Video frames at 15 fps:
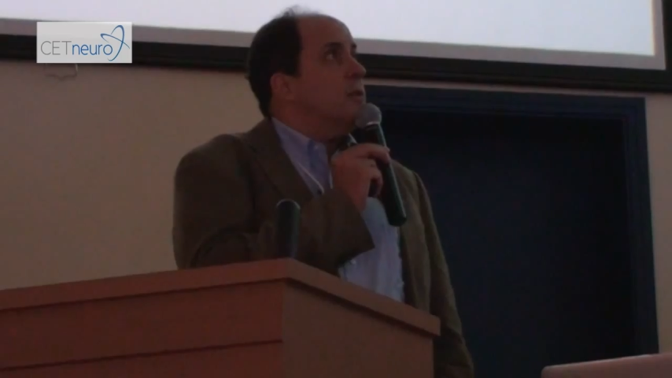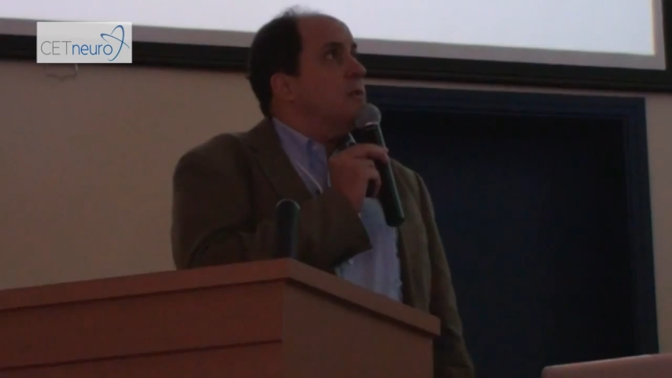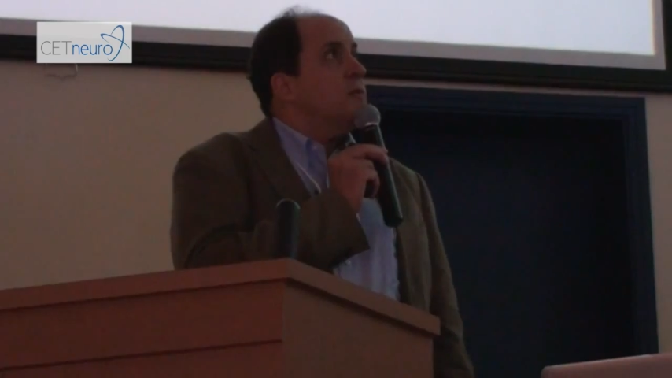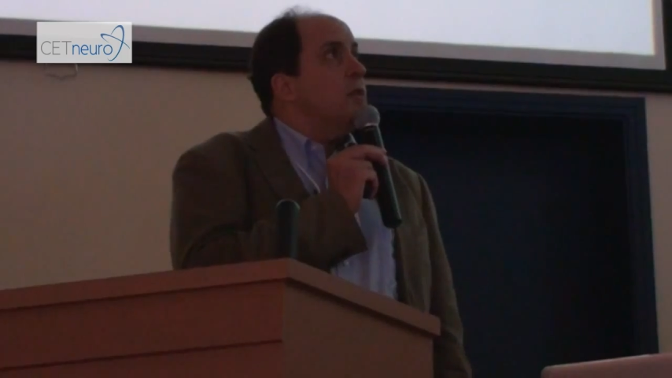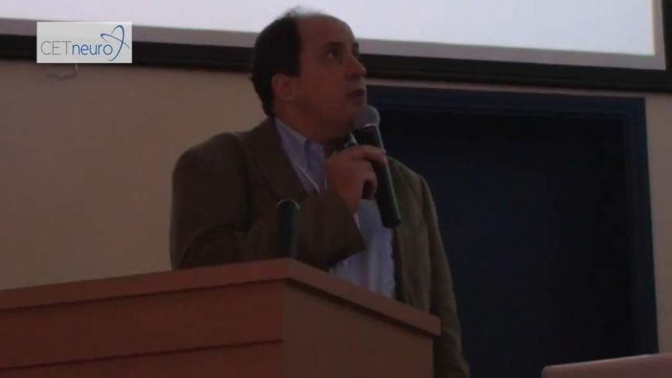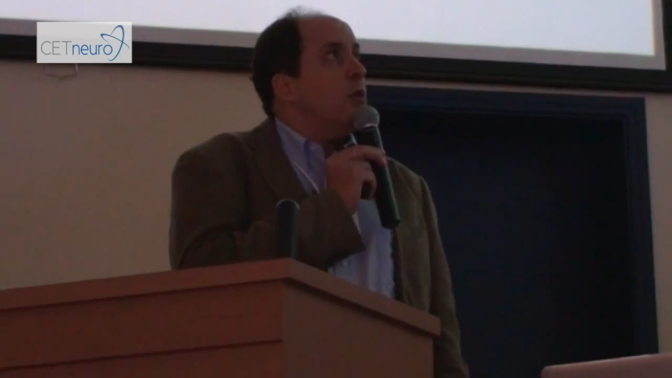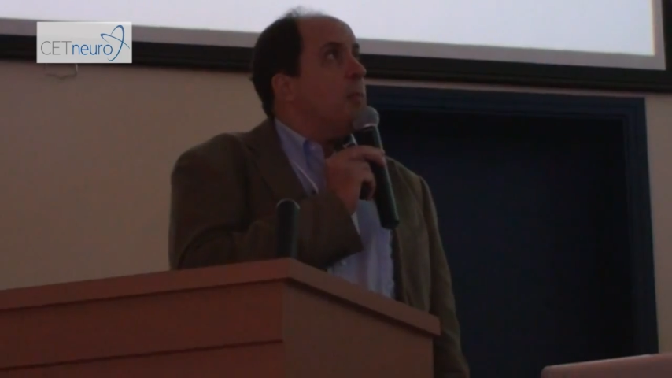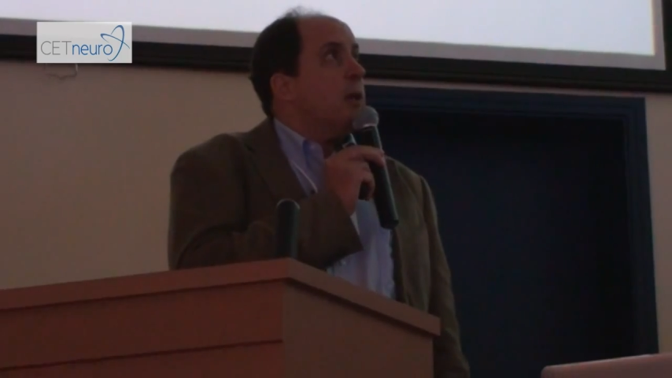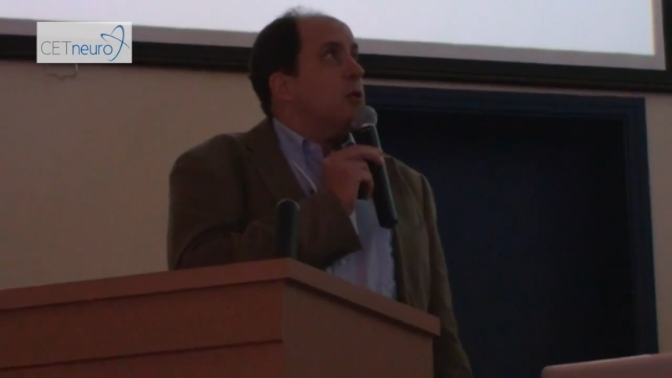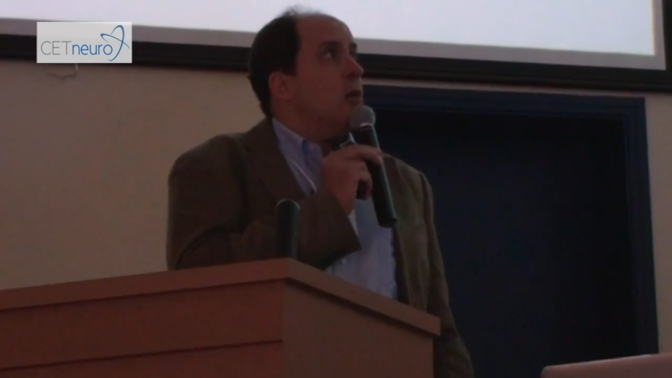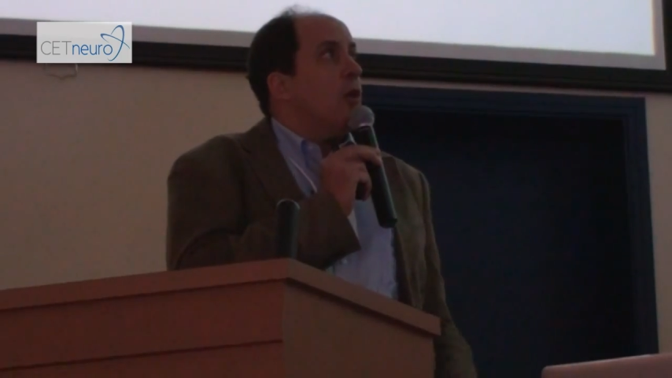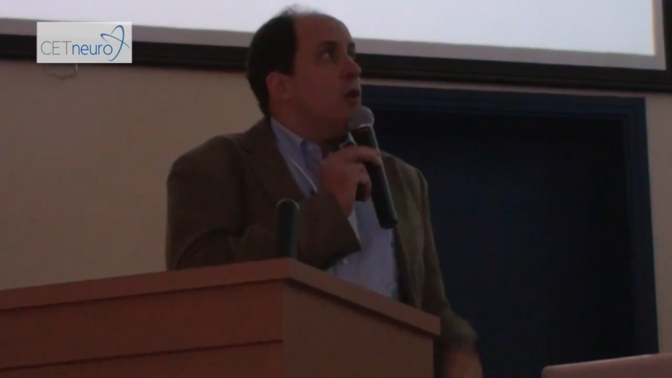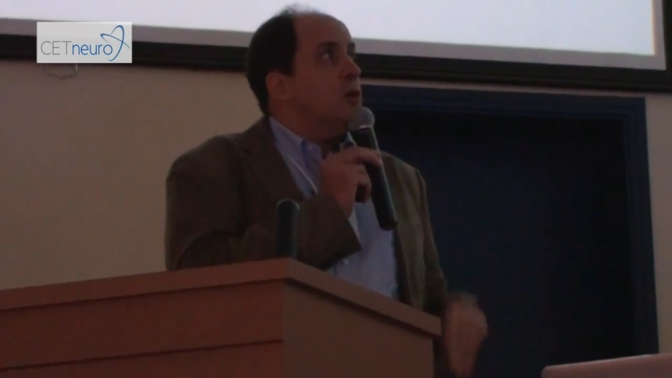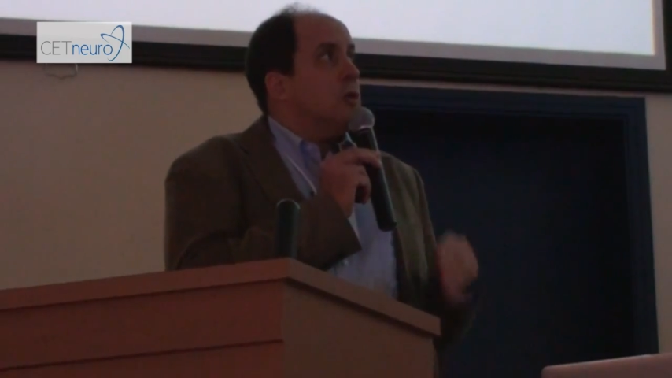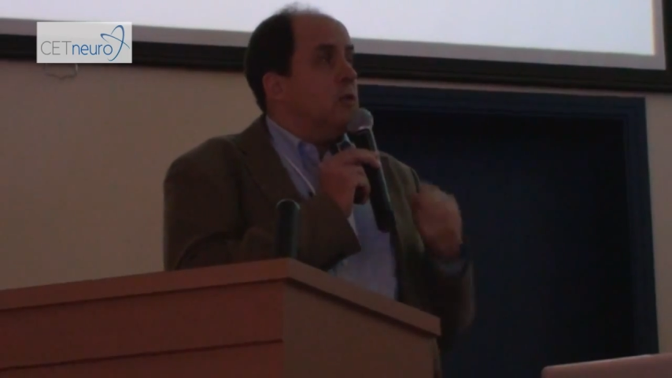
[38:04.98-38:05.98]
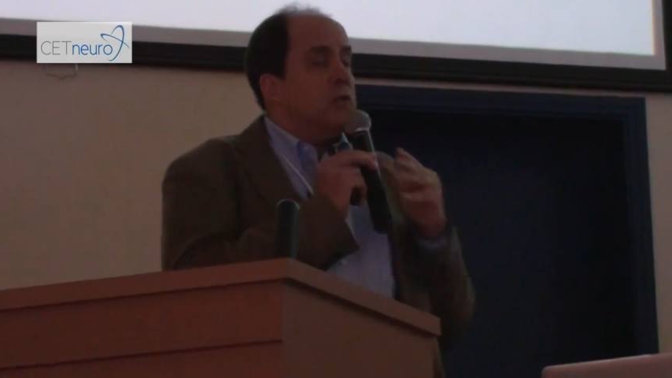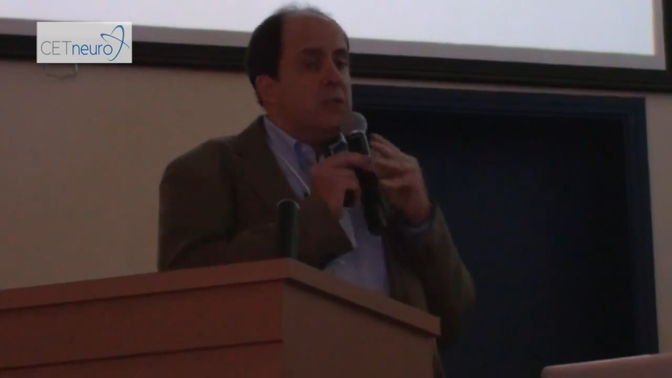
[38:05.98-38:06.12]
with neuropathological